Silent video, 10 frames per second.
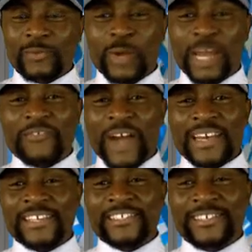We'll get the
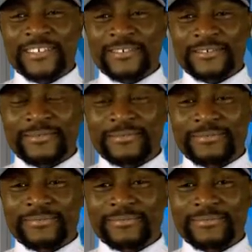finest.
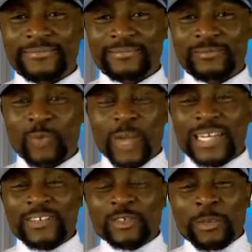We'll
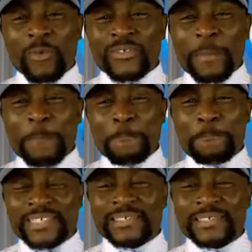get some of the
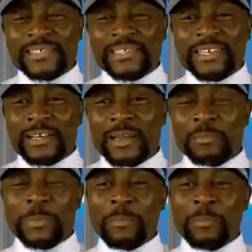best
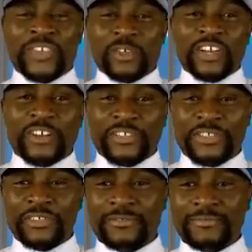people them on the face of the
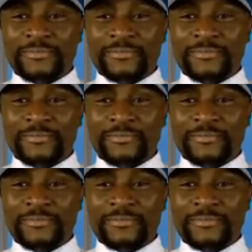earth.